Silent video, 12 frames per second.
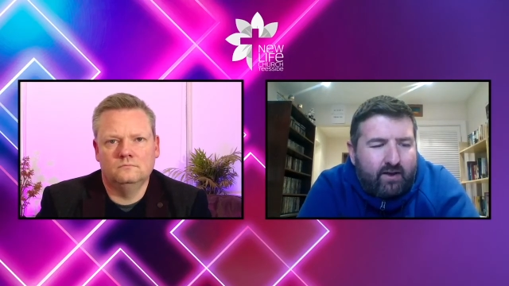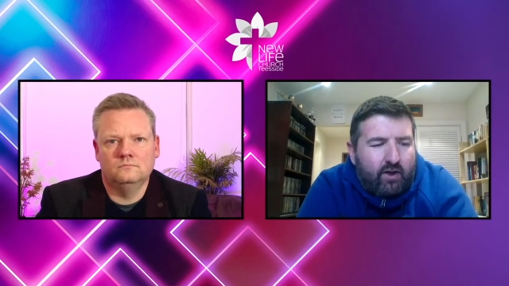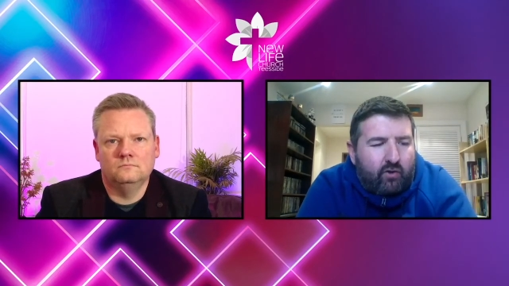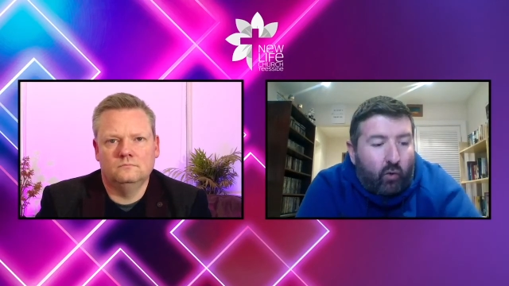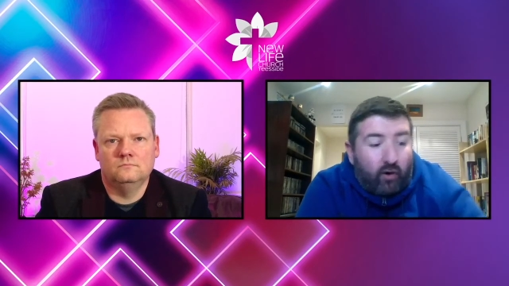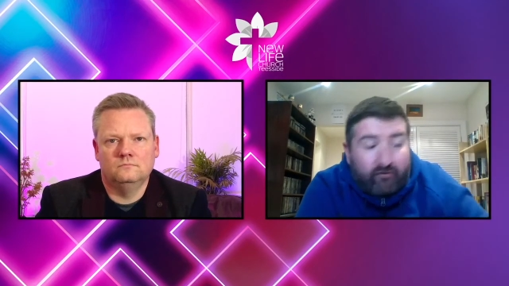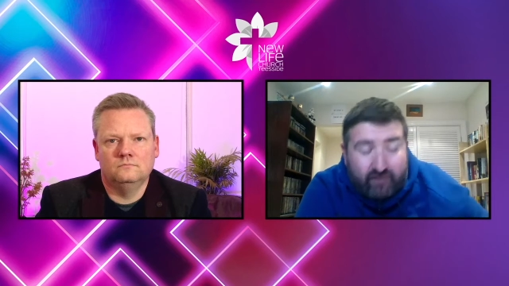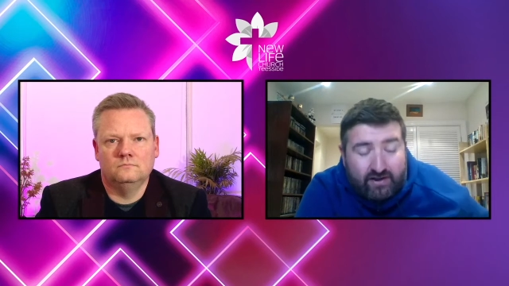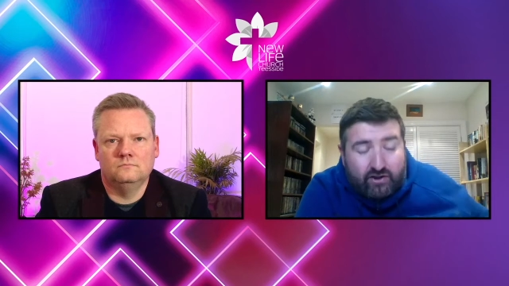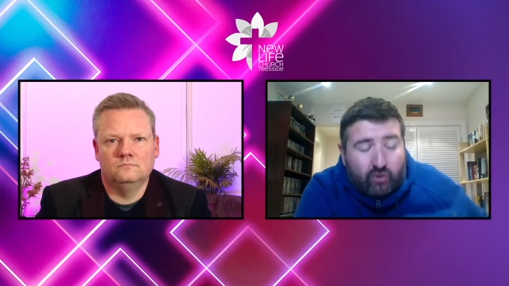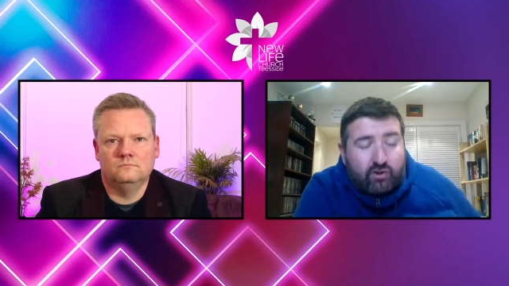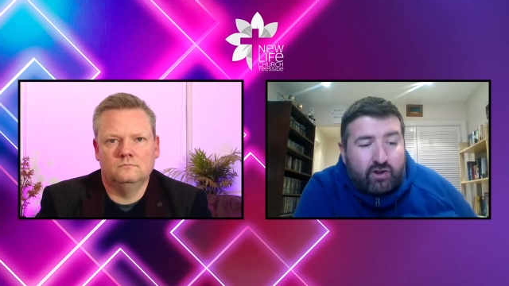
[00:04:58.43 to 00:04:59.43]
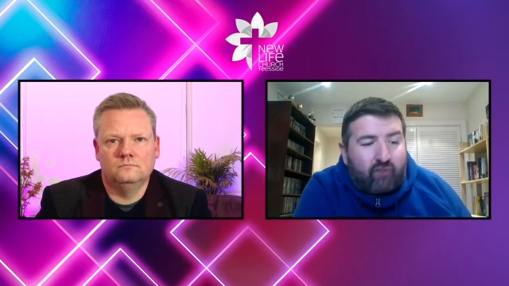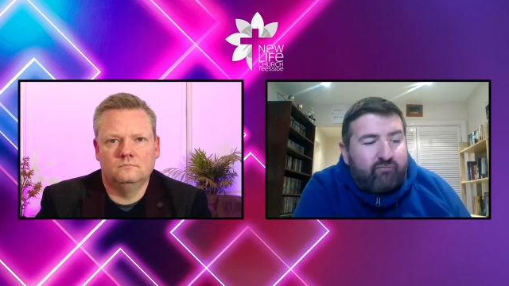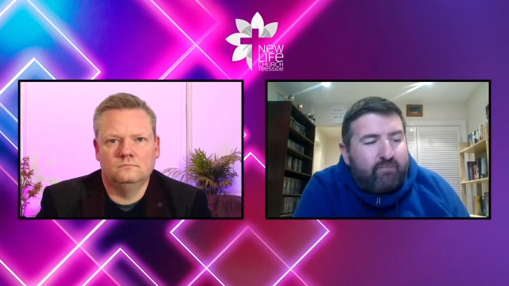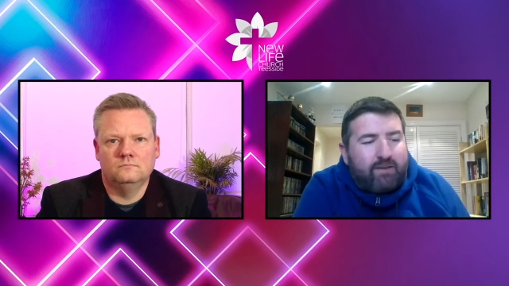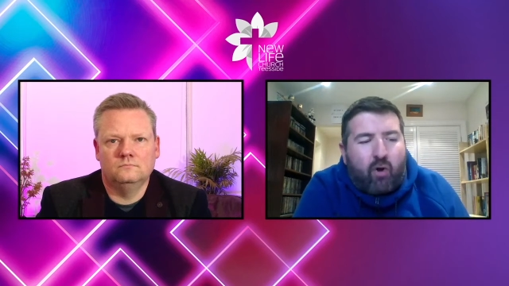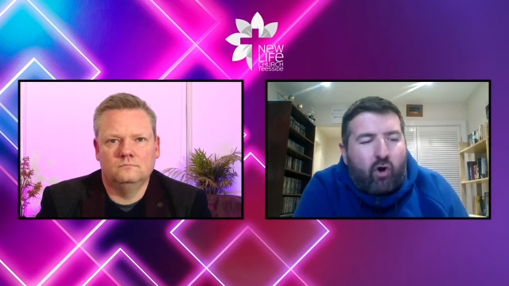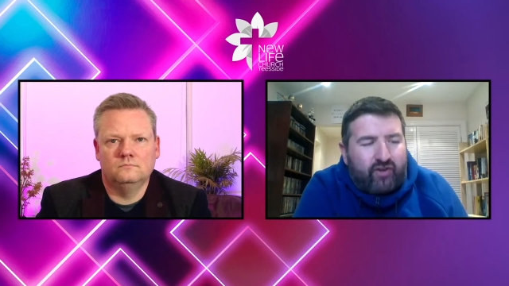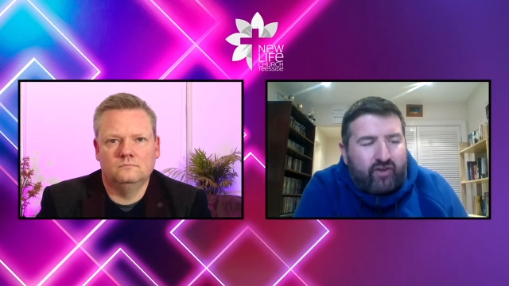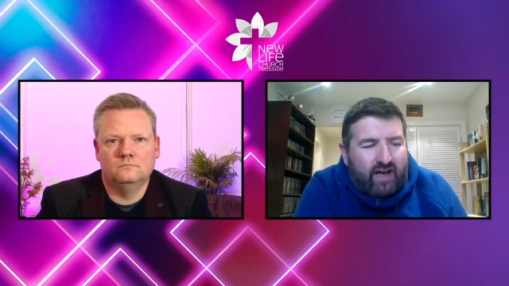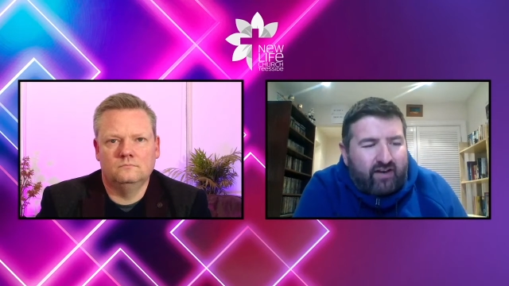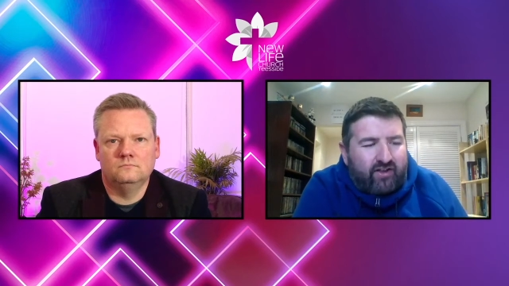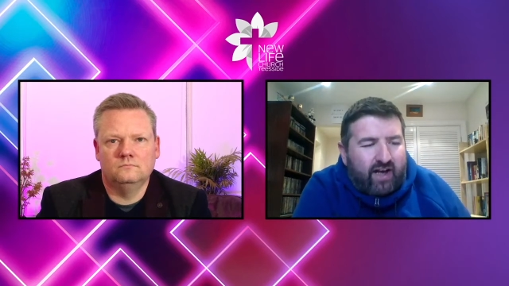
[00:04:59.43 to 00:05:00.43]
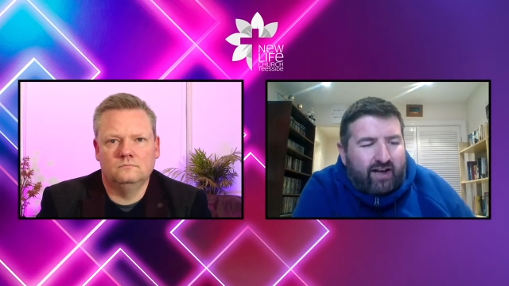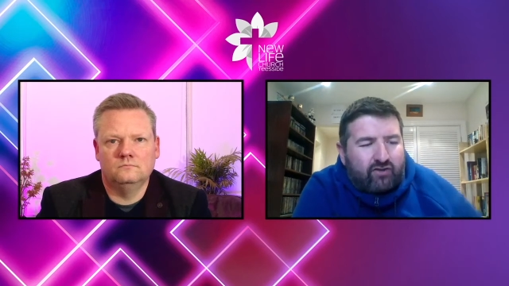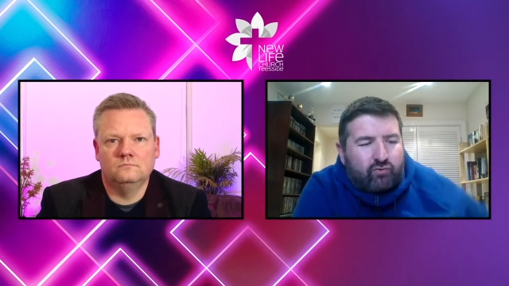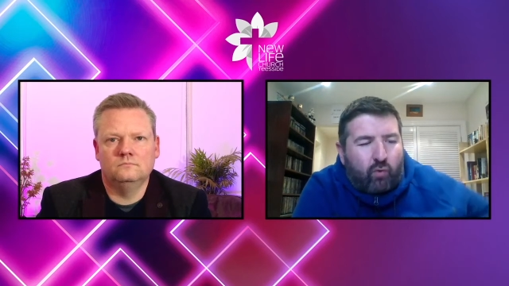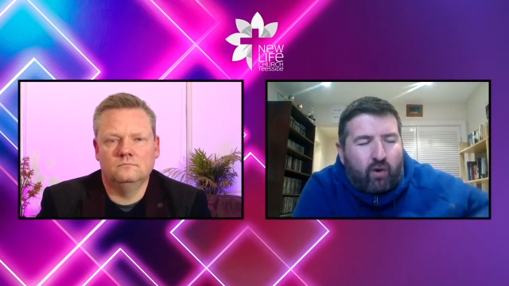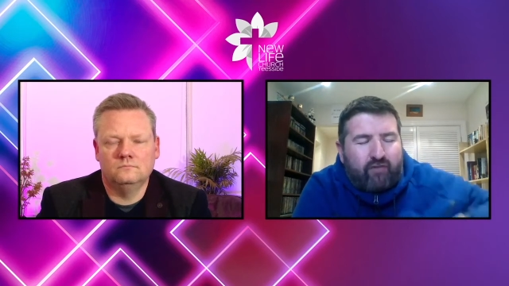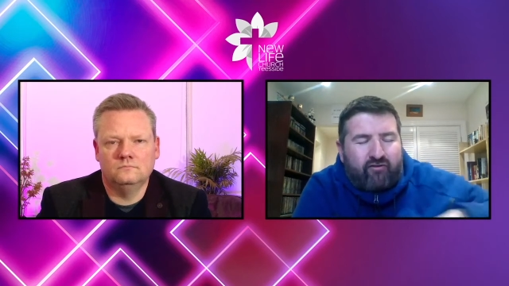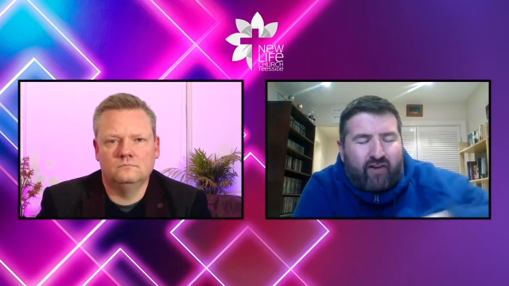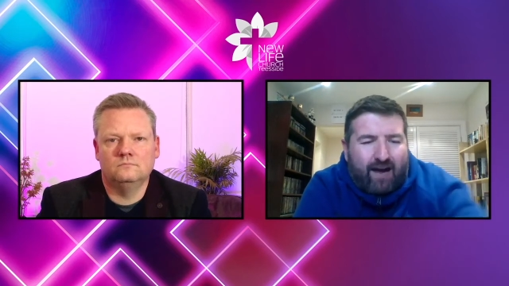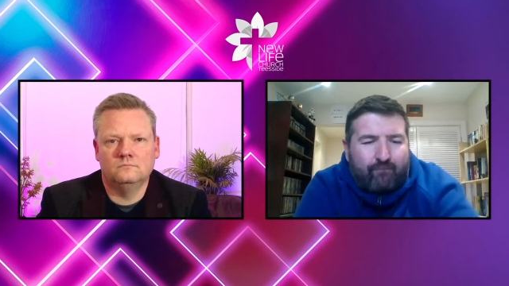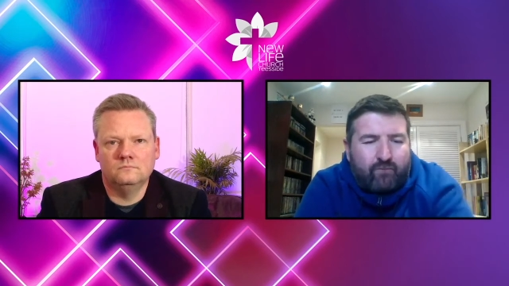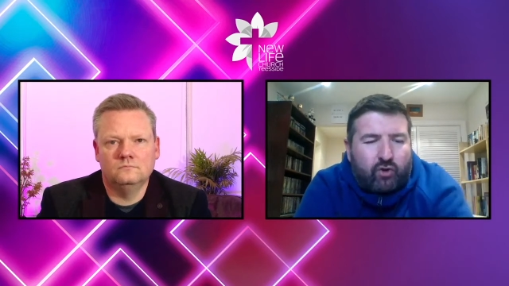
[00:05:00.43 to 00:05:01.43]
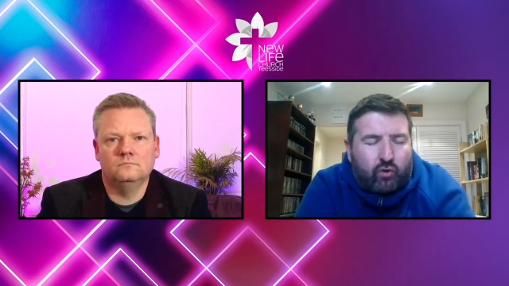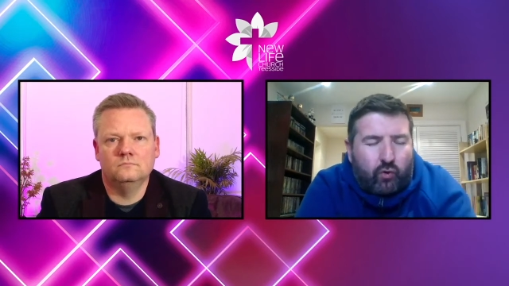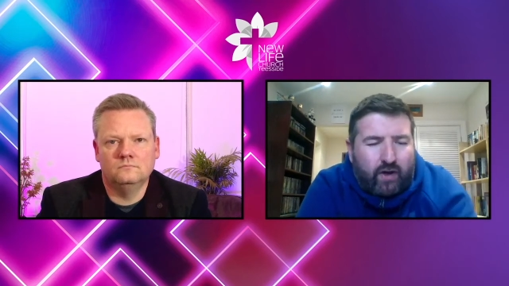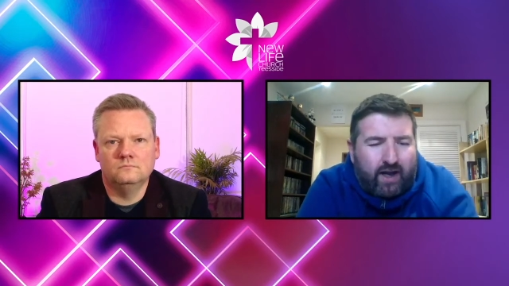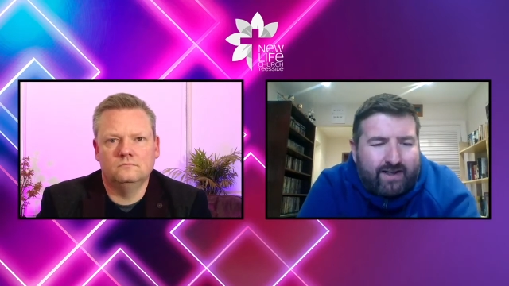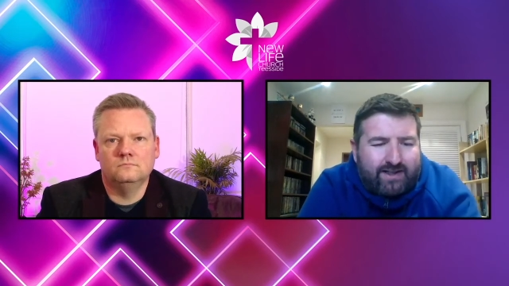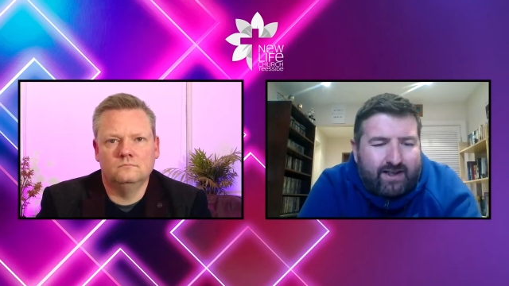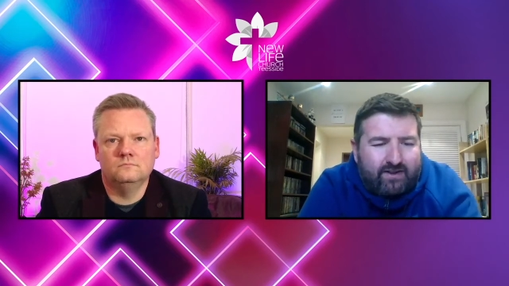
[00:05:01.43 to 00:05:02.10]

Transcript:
Speaker 1: What if He does love me more than anything else? What if I am created?